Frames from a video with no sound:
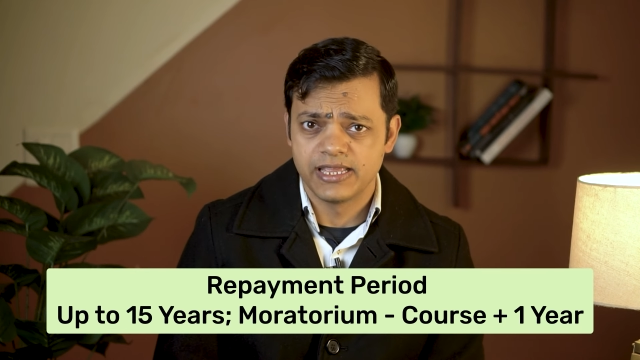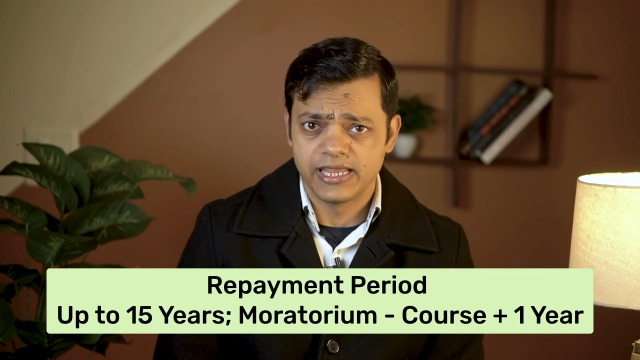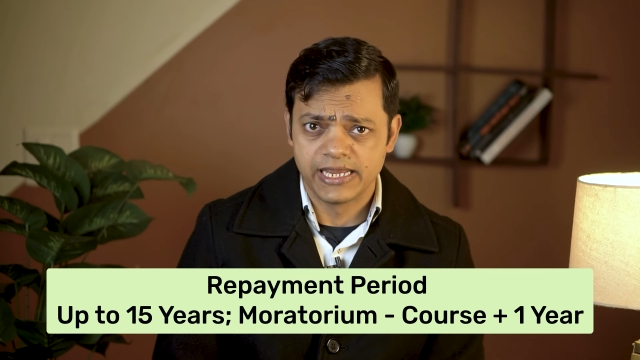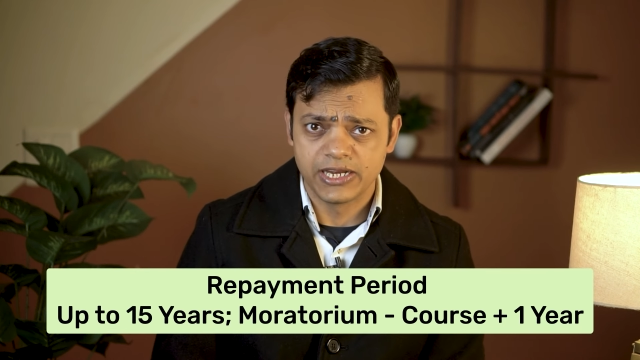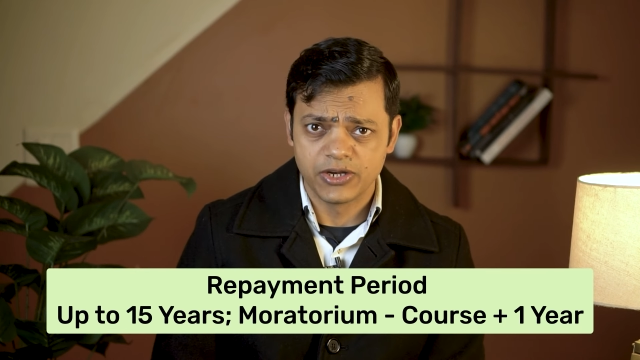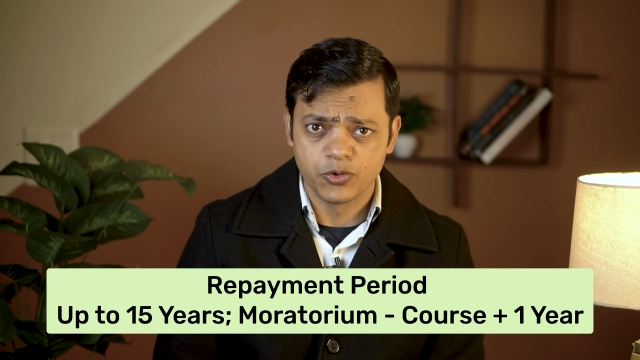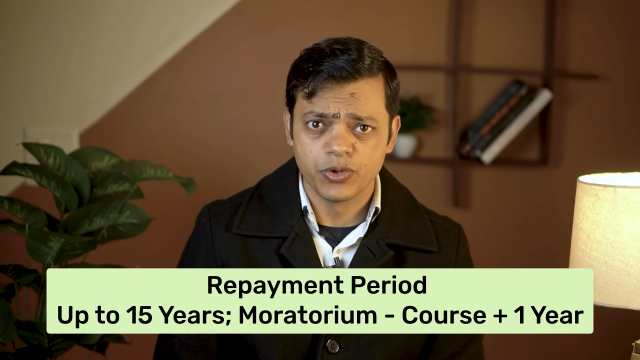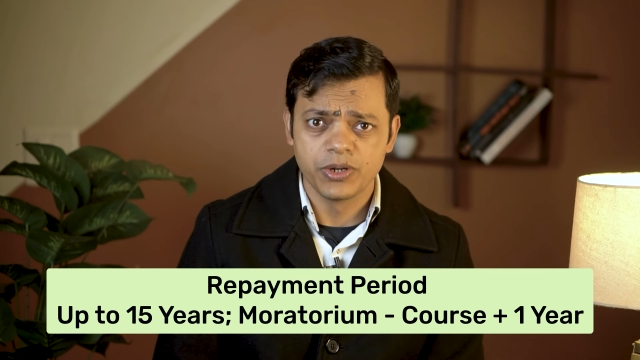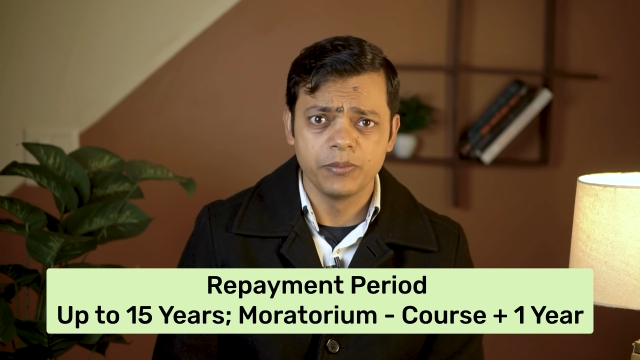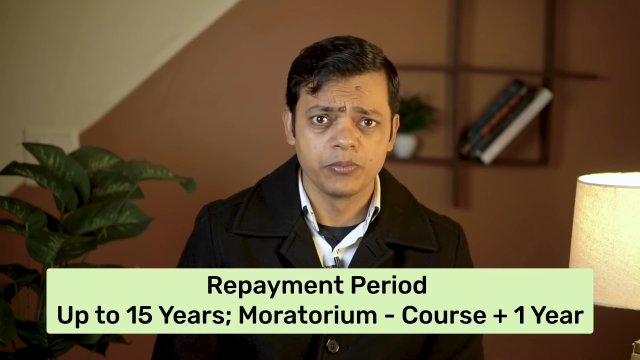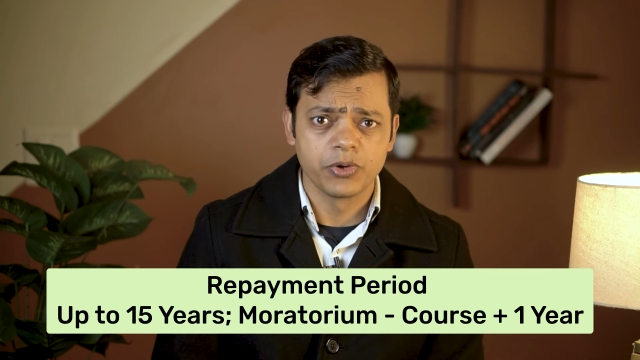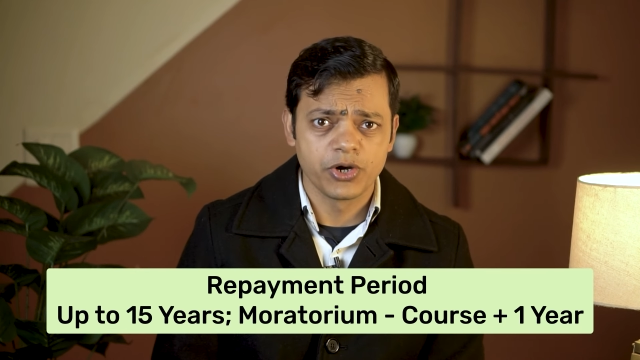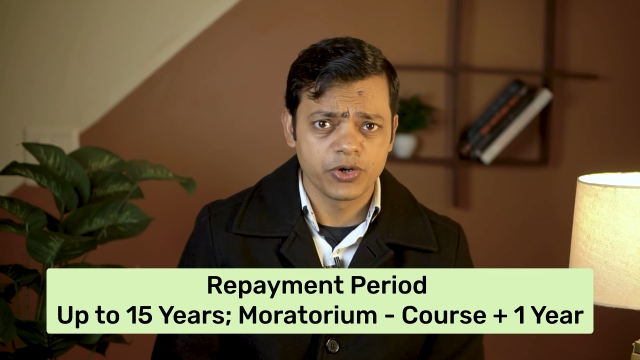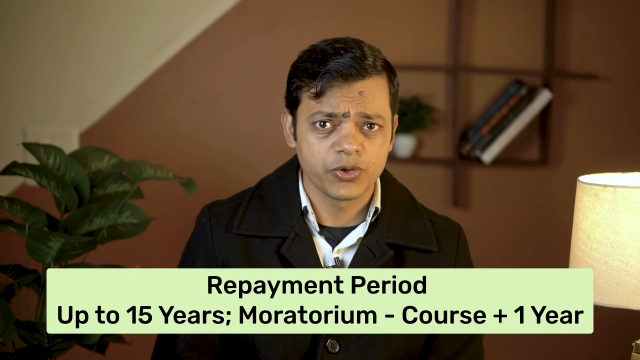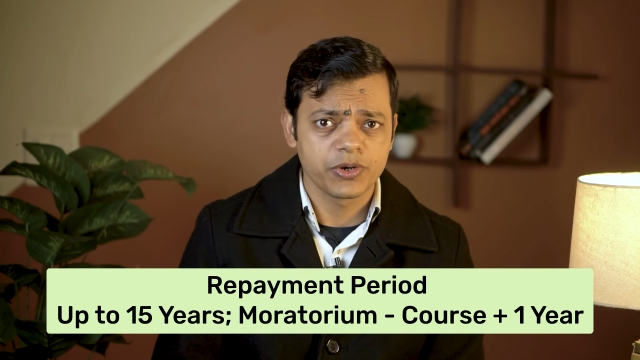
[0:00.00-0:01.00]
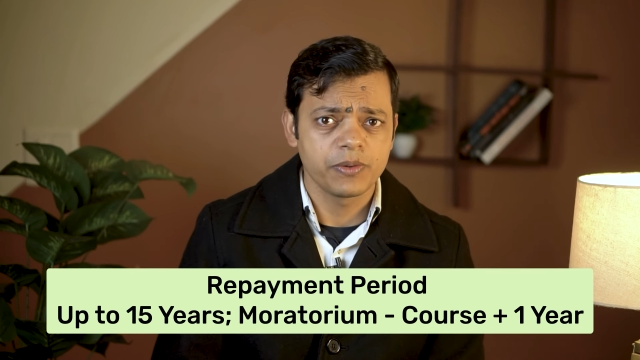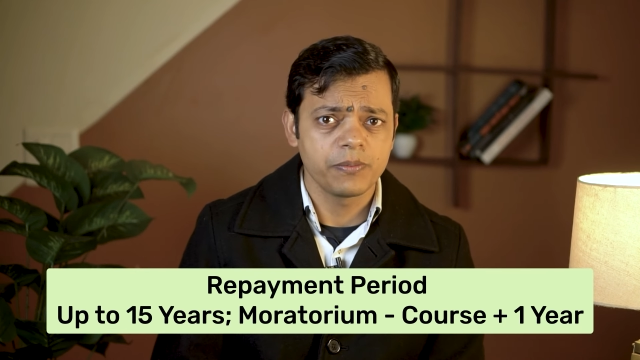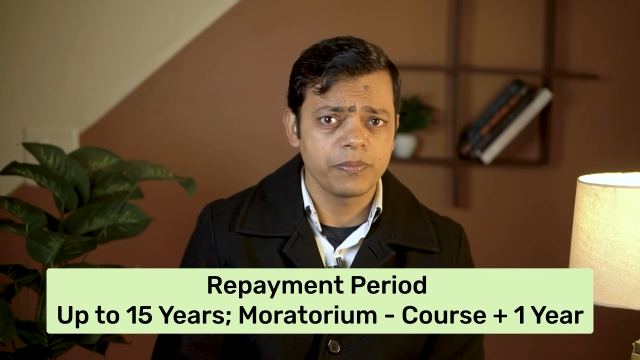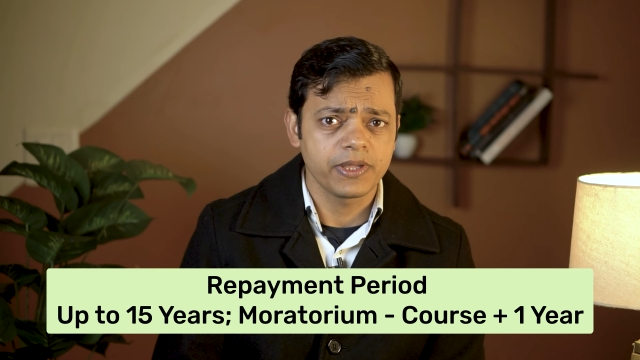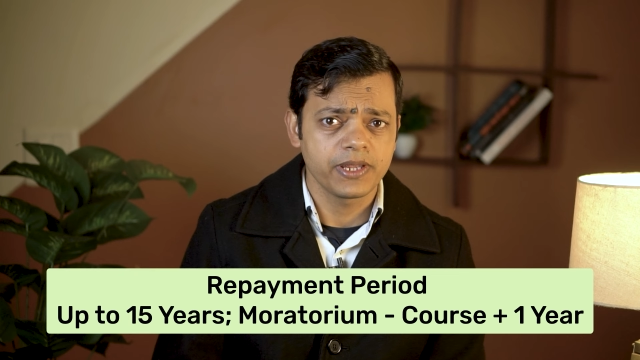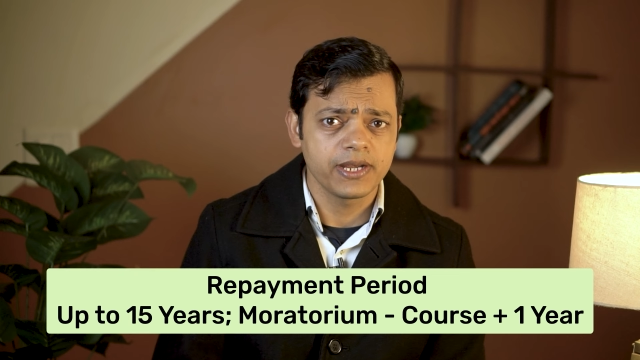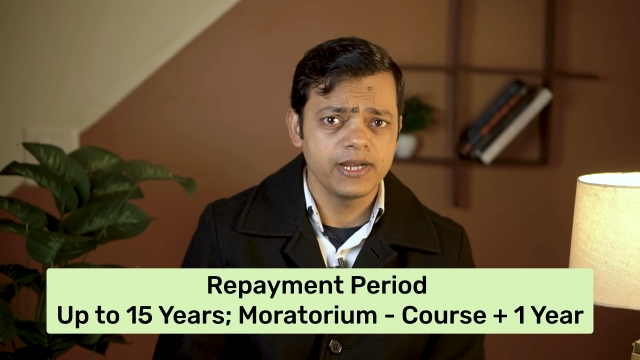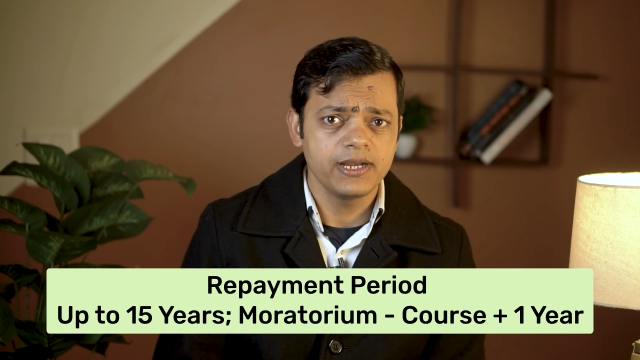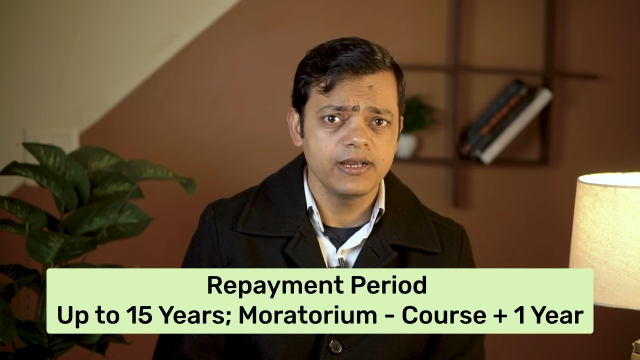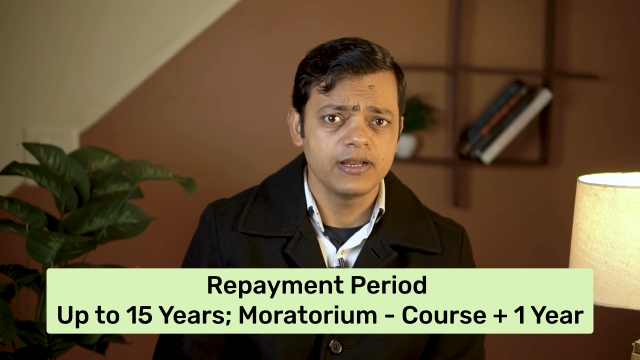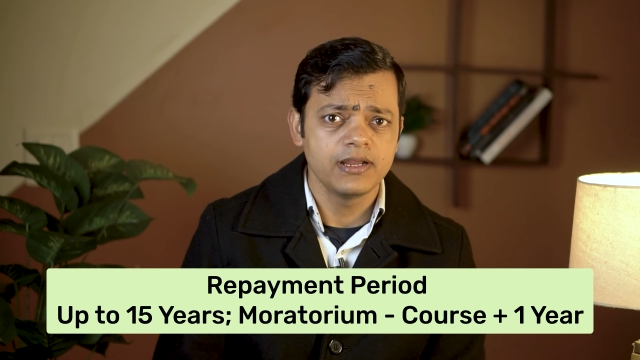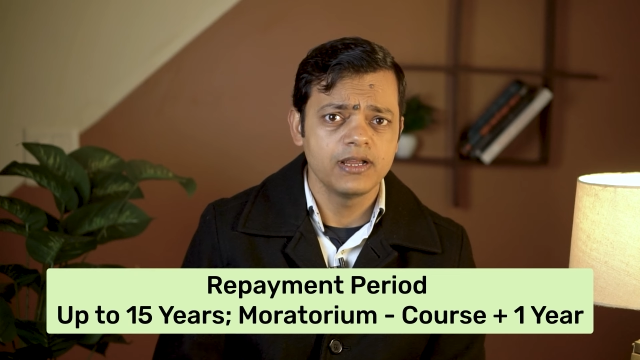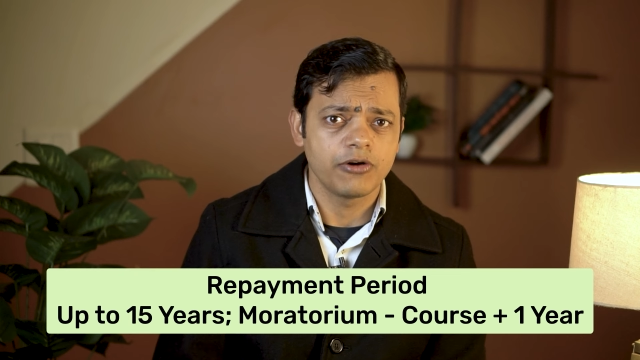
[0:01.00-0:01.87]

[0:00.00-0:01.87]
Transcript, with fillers: including moratorium period,